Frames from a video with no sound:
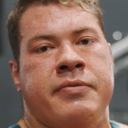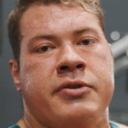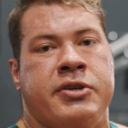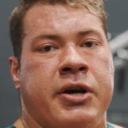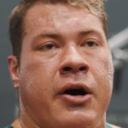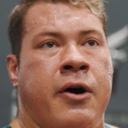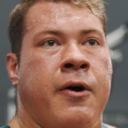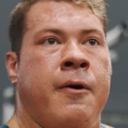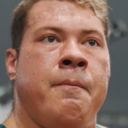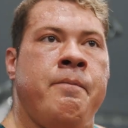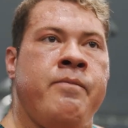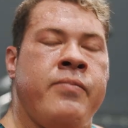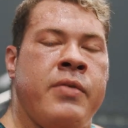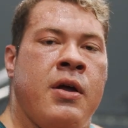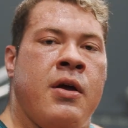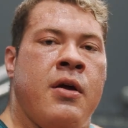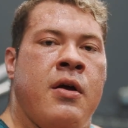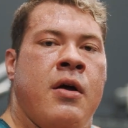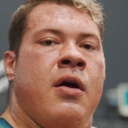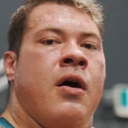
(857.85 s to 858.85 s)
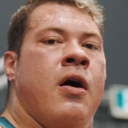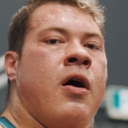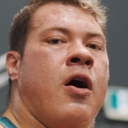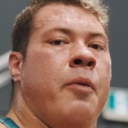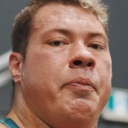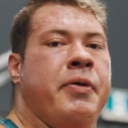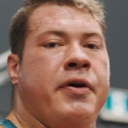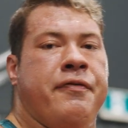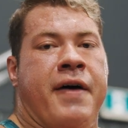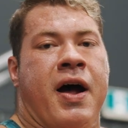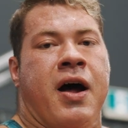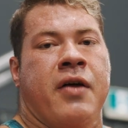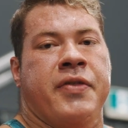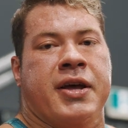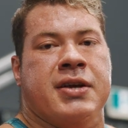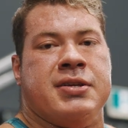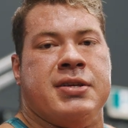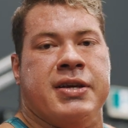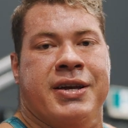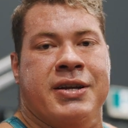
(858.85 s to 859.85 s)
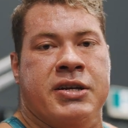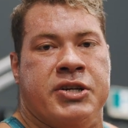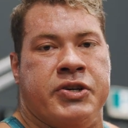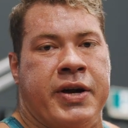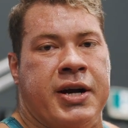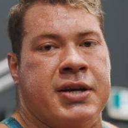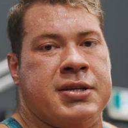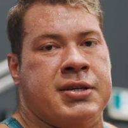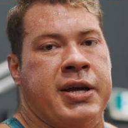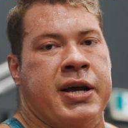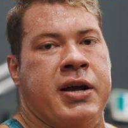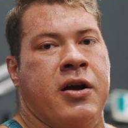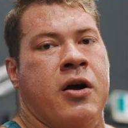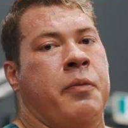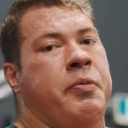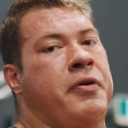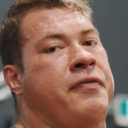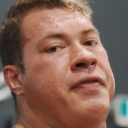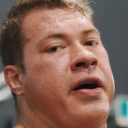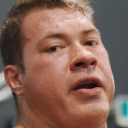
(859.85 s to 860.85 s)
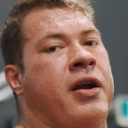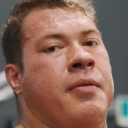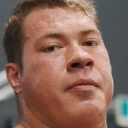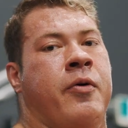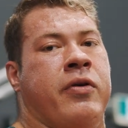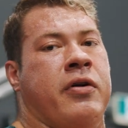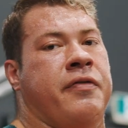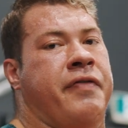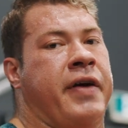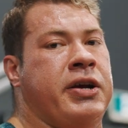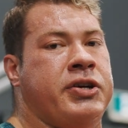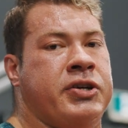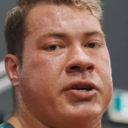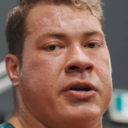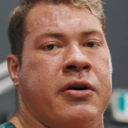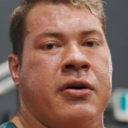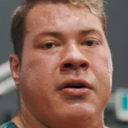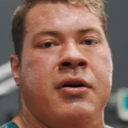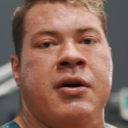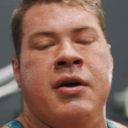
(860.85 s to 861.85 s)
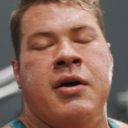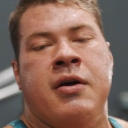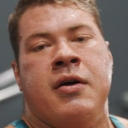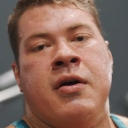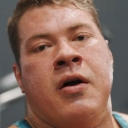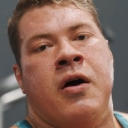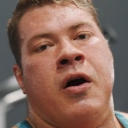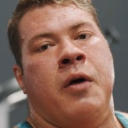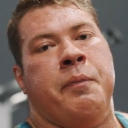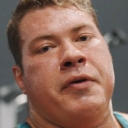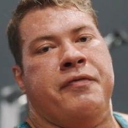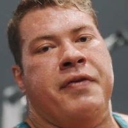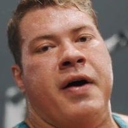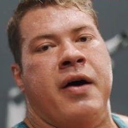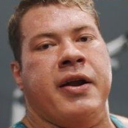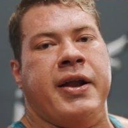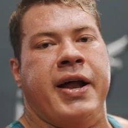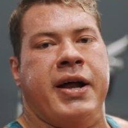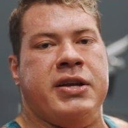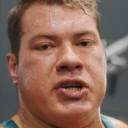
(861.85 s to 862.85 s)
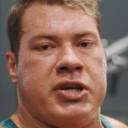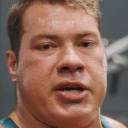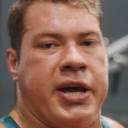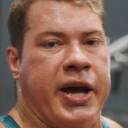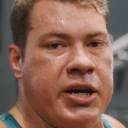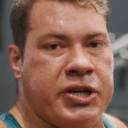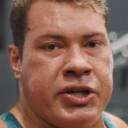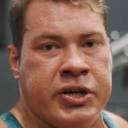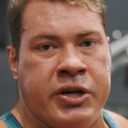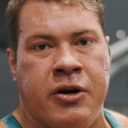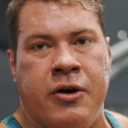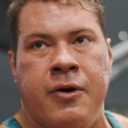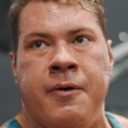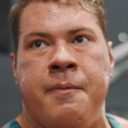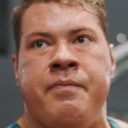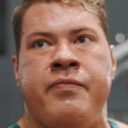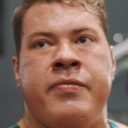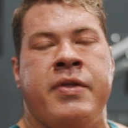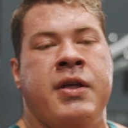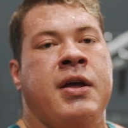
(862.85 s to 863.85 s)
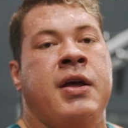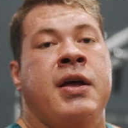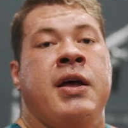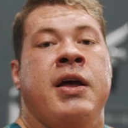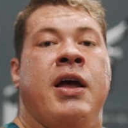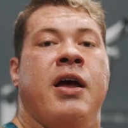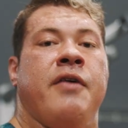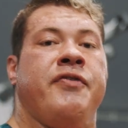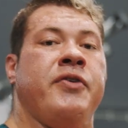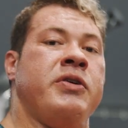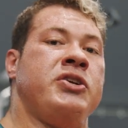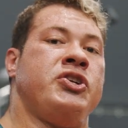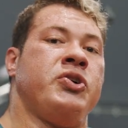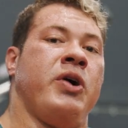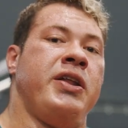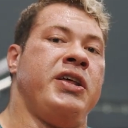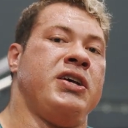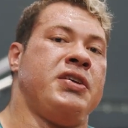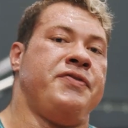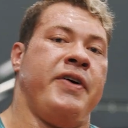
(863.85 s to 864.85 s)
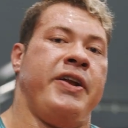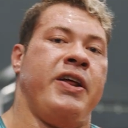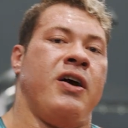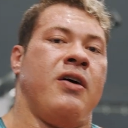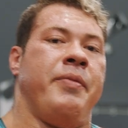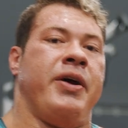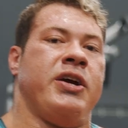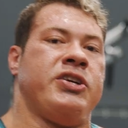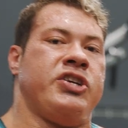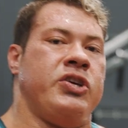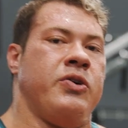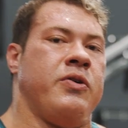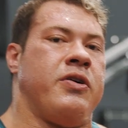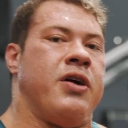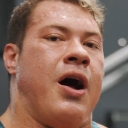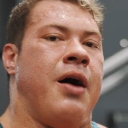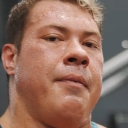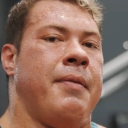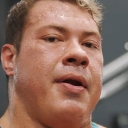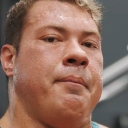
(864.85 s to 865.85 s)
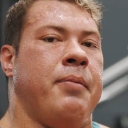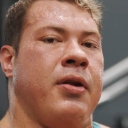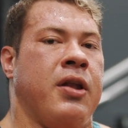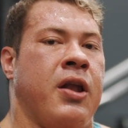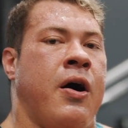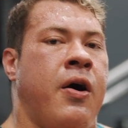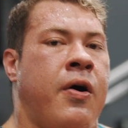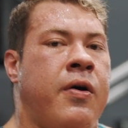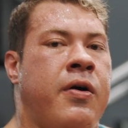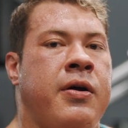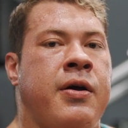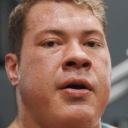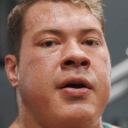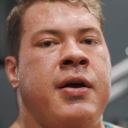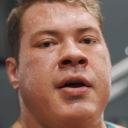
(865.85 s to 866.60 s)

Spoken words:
So hope you found this interesting, hope you found it motivational, hope you found it educational. If you enjoyed this video, make sure you comment below.